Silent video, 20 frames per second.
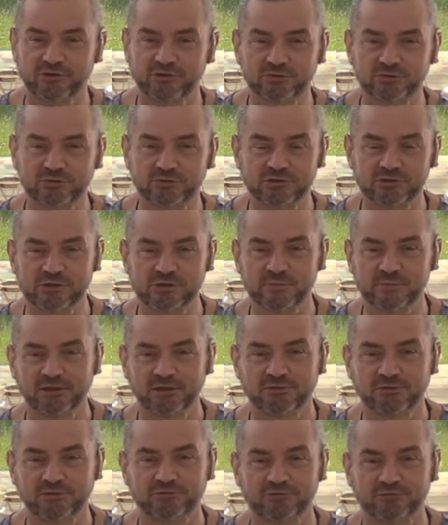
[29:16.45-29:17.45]
30 quid or
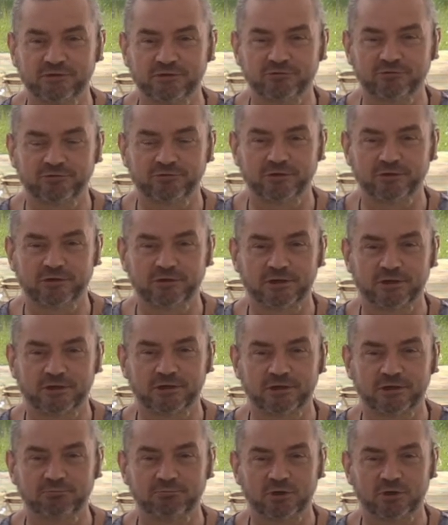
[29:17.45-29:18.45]
something
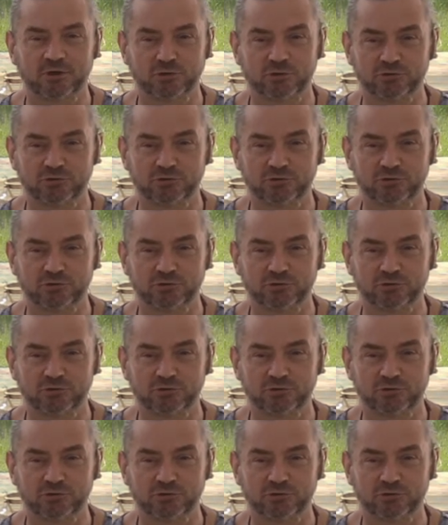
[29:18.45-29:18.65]
for